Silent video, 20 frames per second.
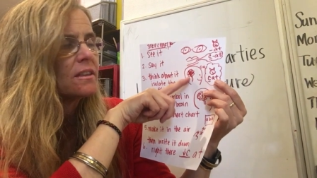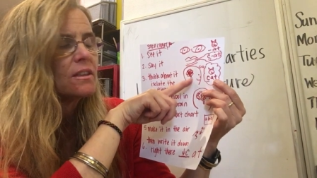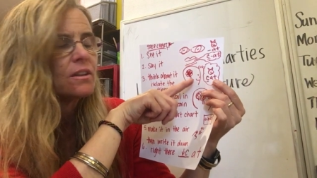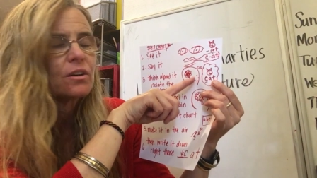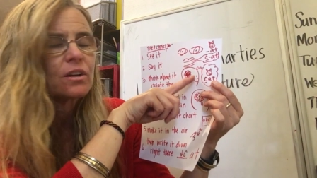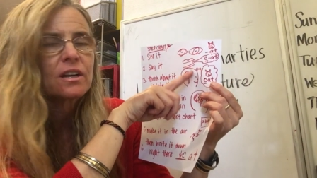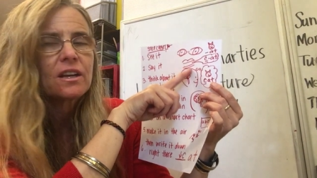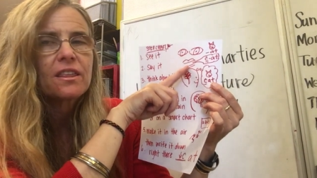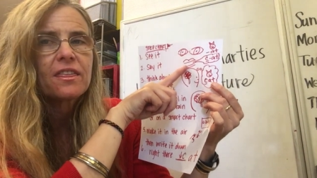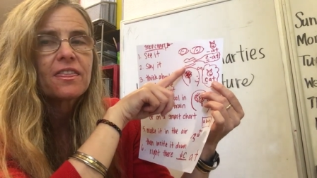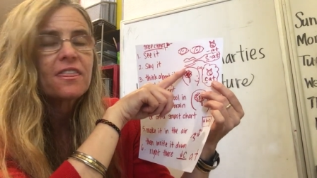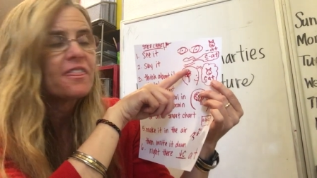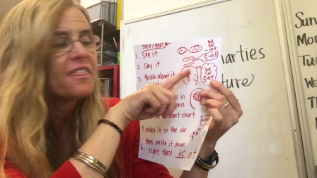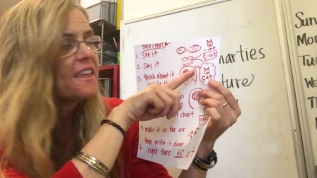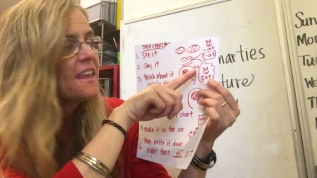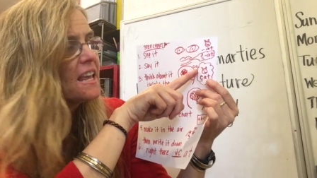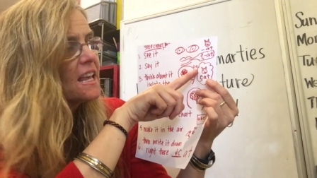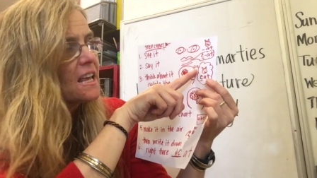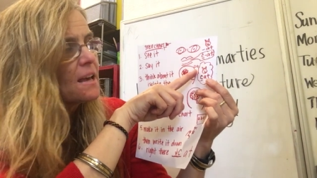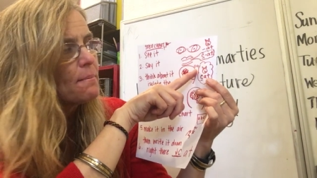They're going to
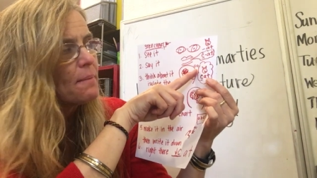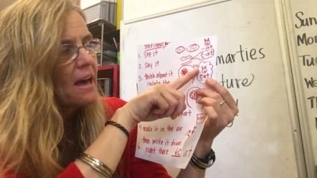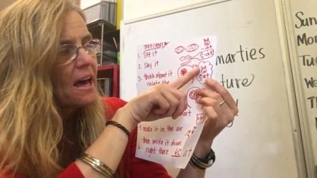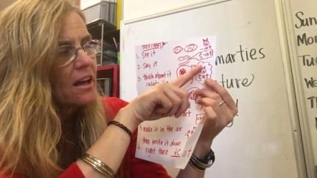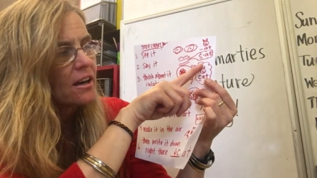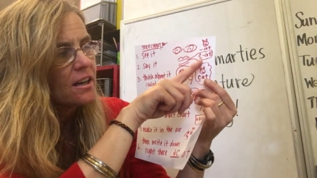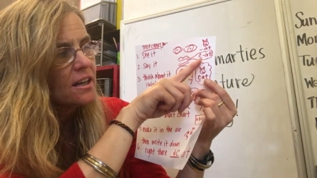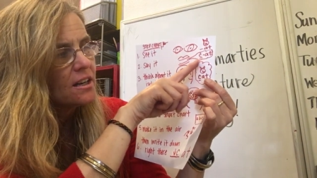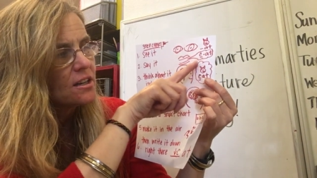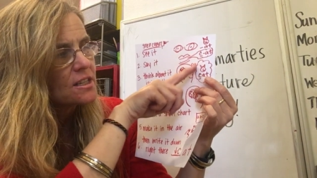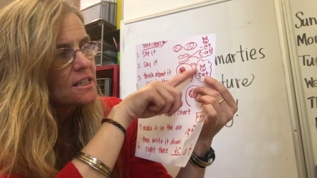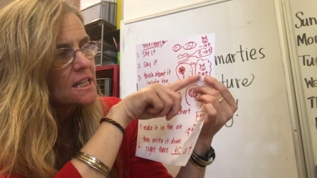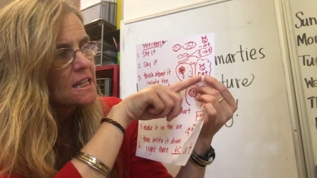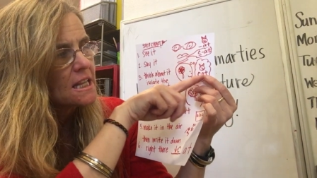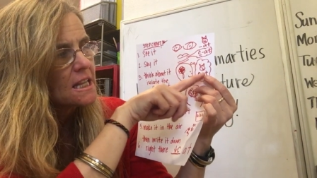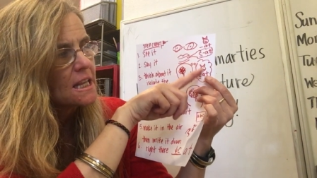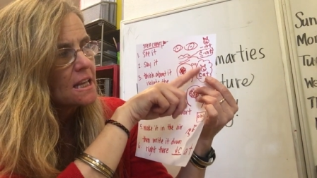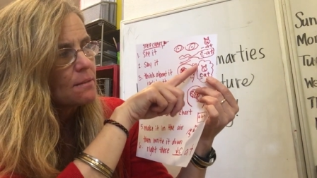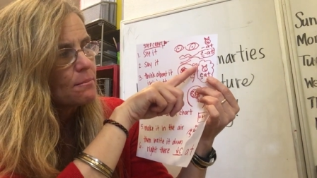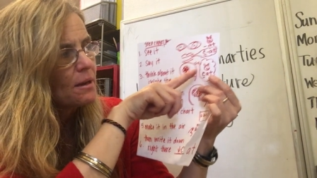think about it. Here's a
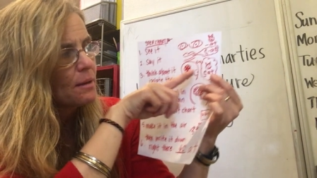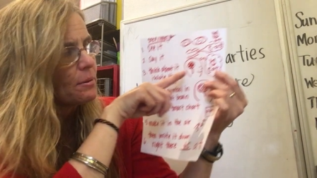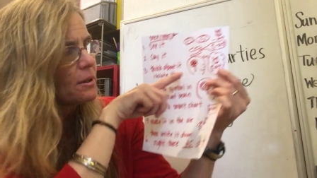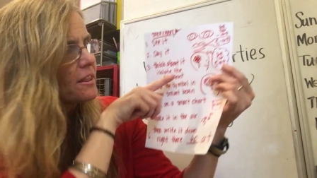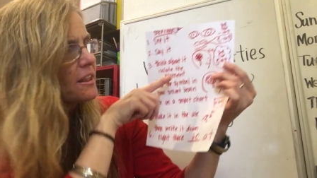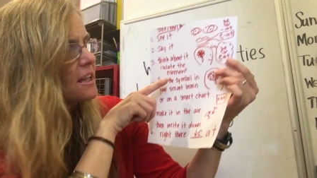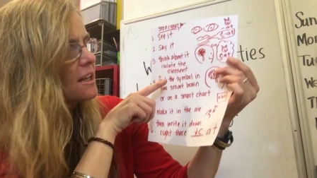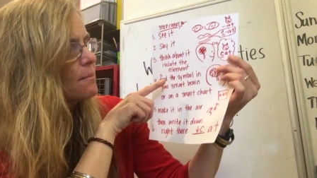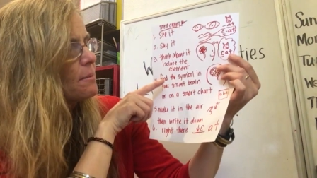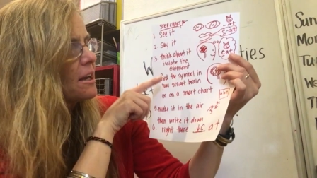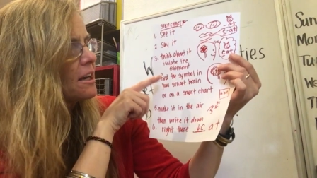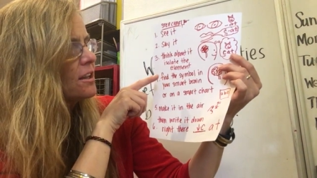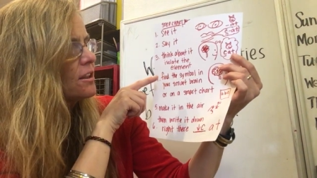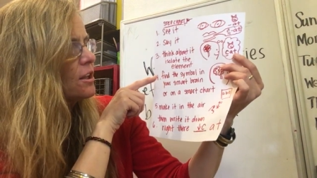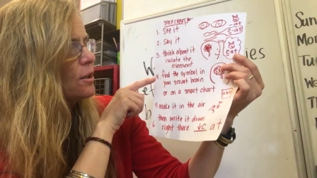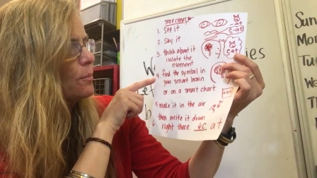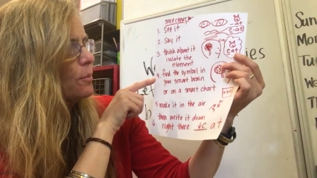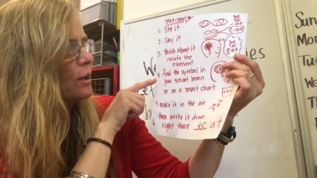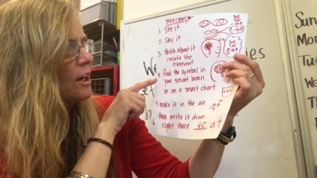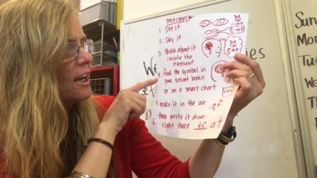thinking bubble. Think about it in
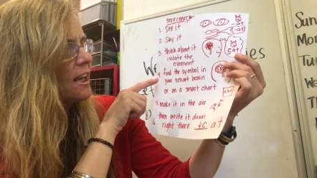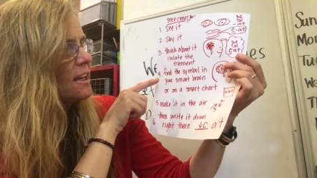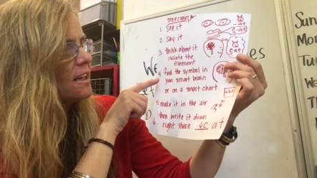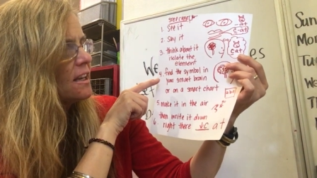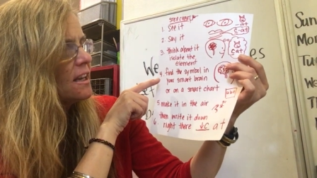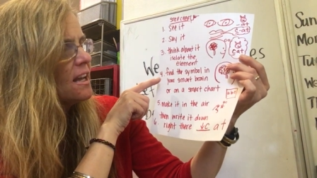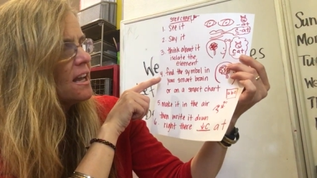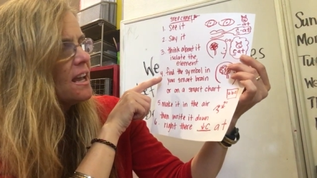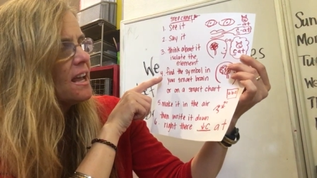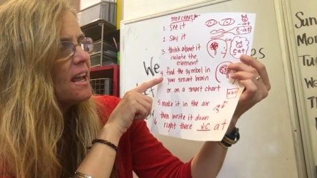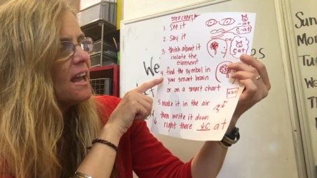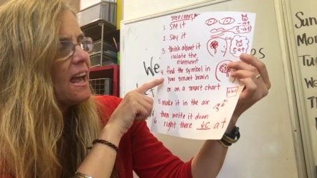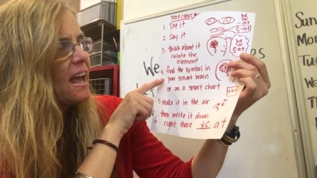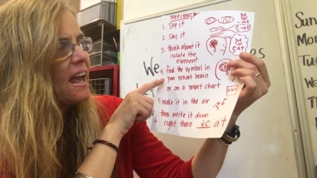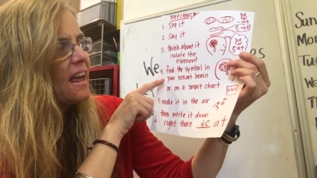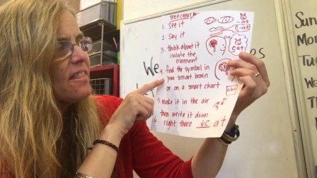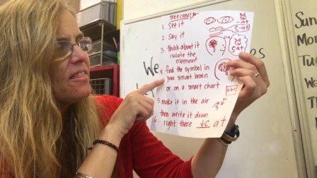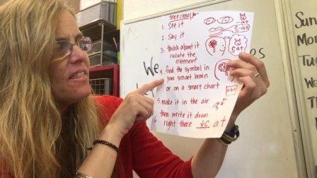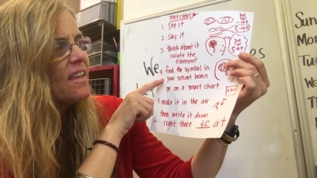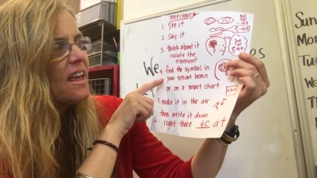their brain.
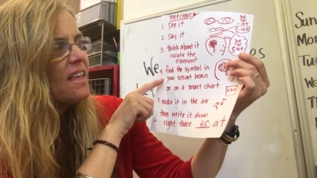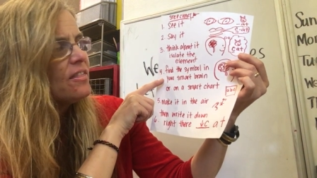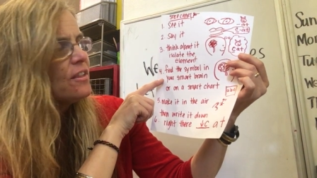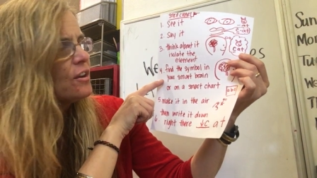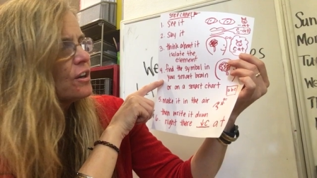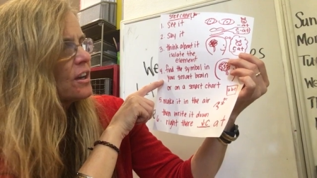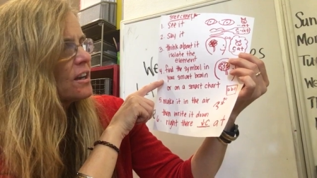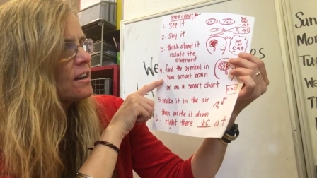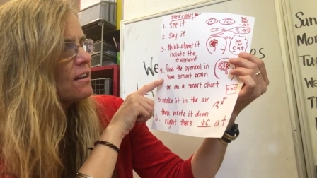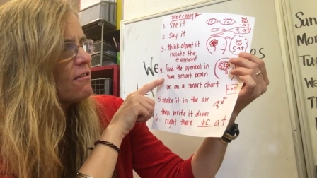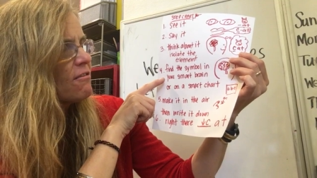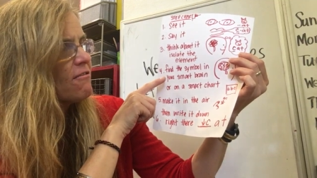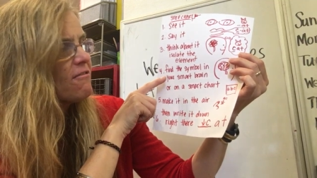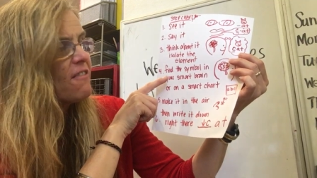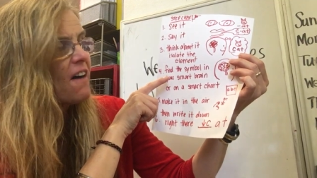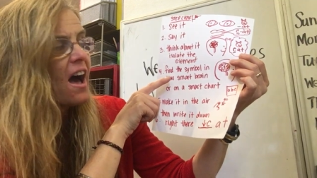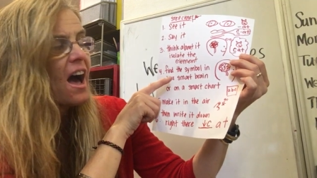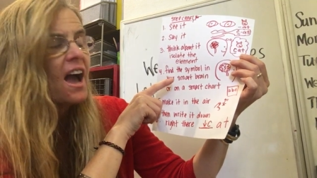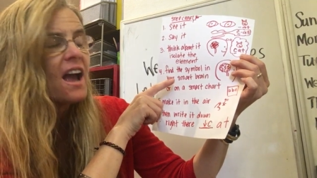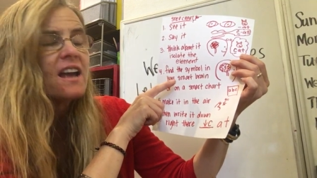And then they're going to
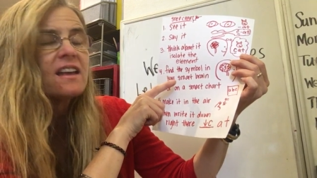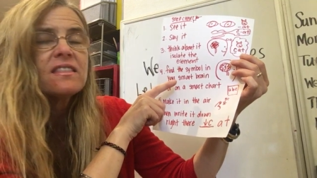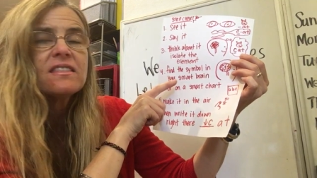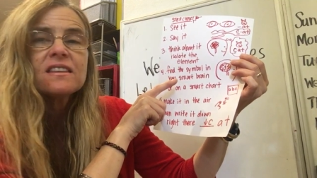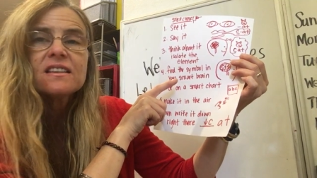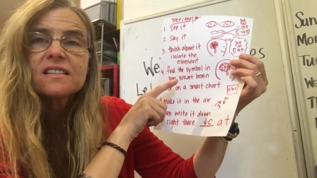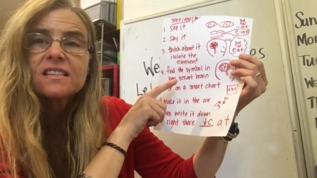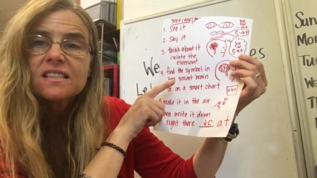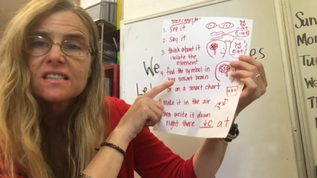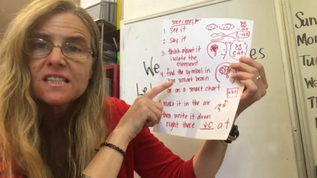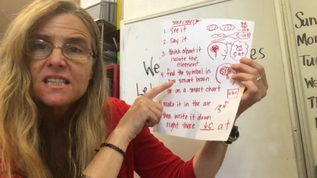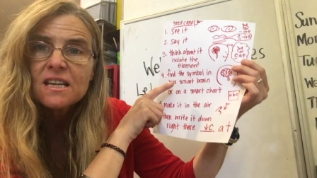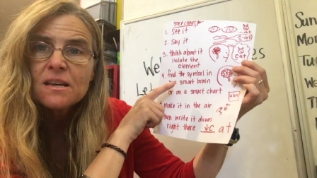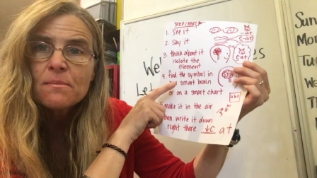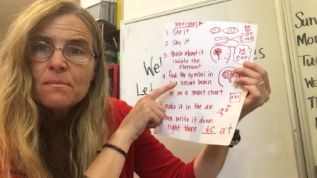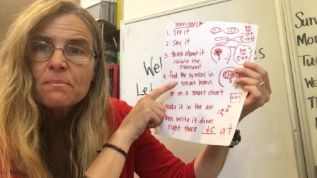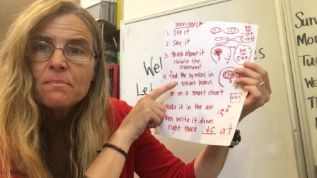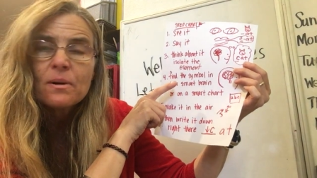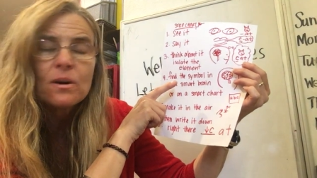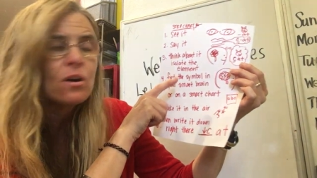find the
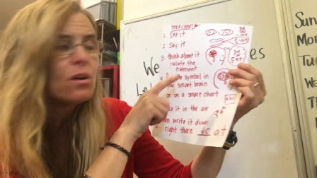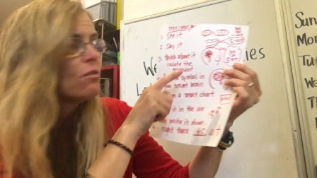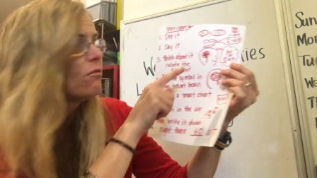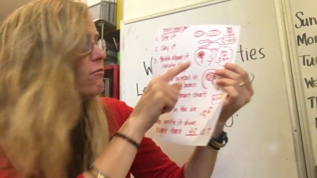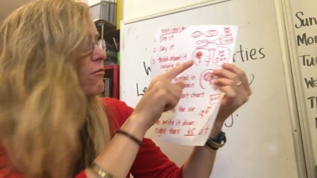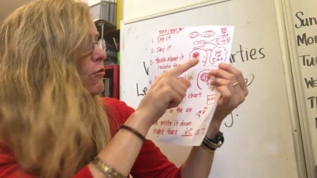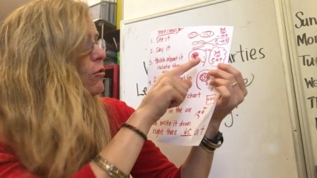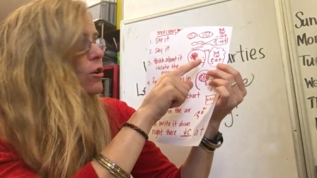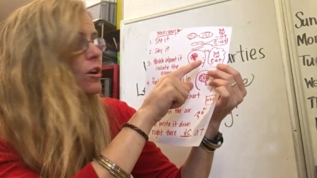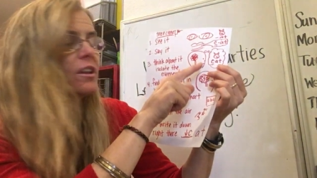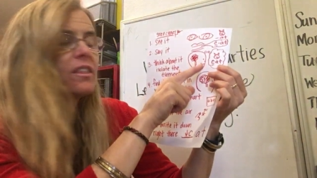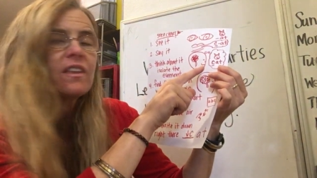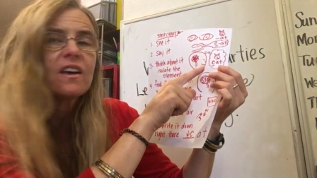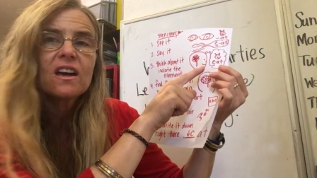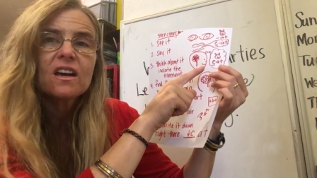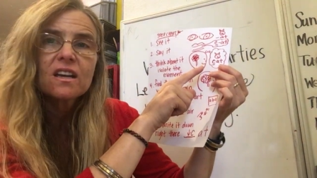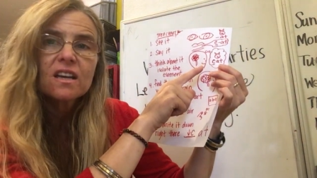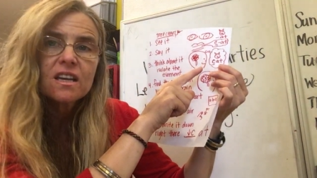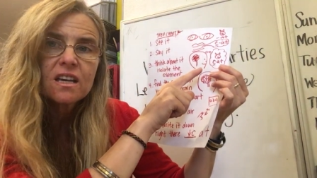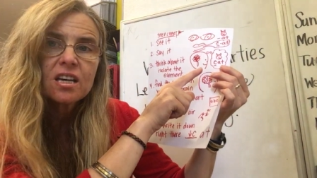symbol for
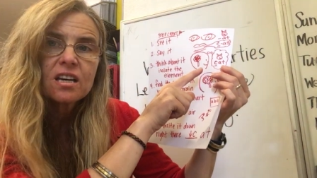the